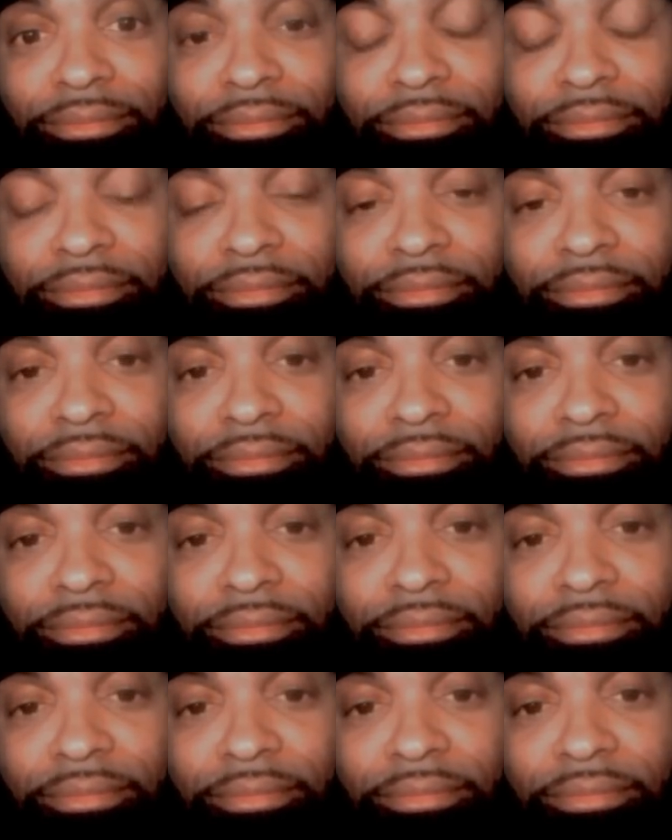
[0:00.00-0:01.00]

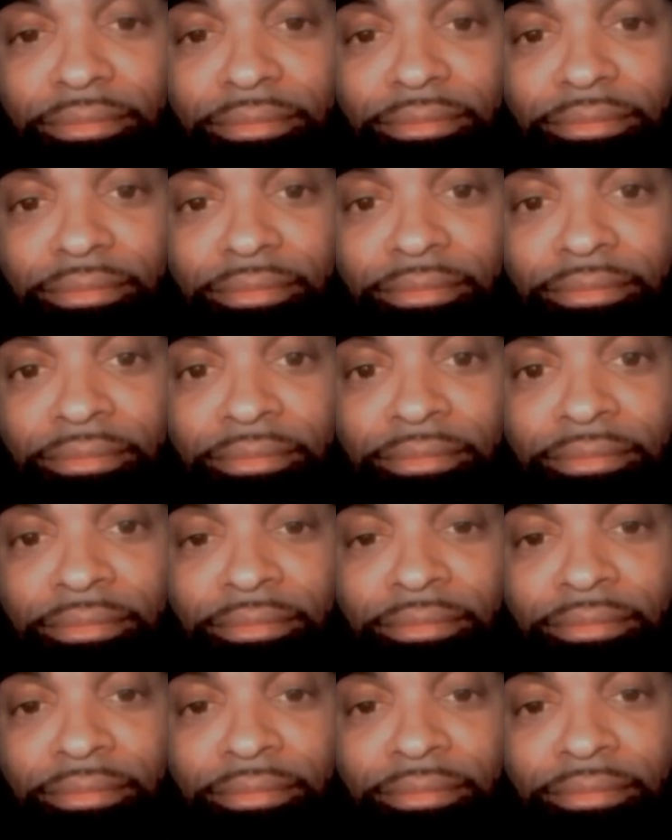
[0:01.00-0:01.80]
(silence)